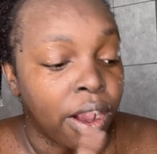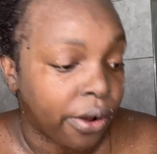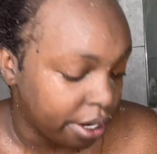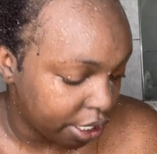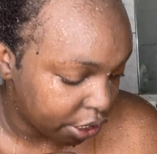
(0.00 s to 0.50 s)

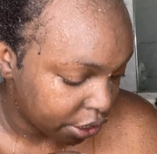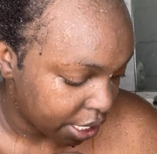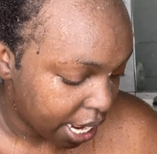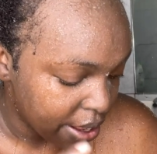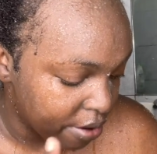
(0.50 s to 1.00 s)

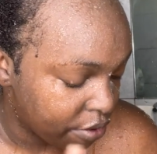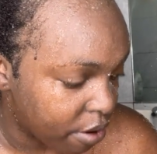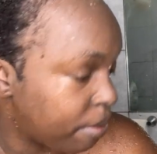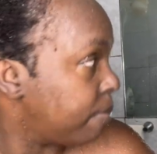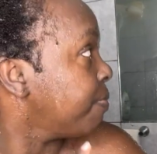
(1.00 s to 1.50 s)
conditioner
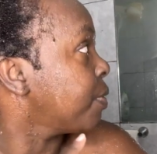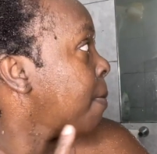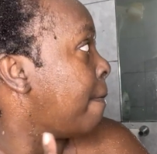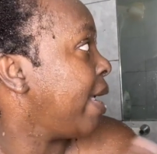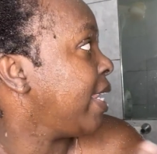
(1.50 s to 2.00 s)
from
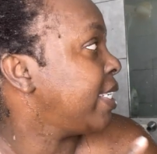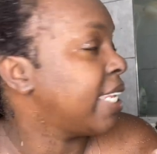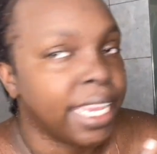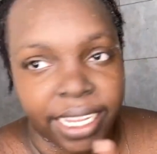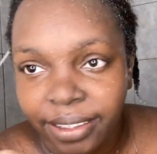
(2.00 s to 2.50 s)

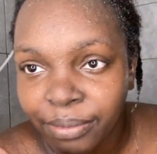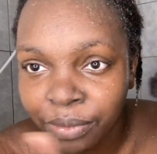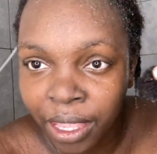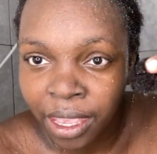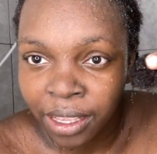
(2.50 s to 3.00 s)
Maintain.
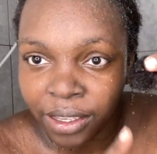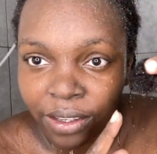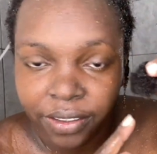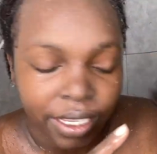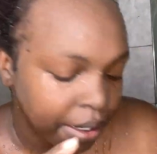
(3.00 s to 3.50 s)

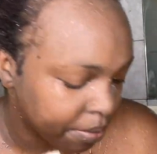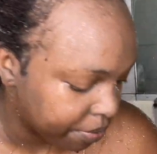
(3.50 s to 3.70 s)
You see,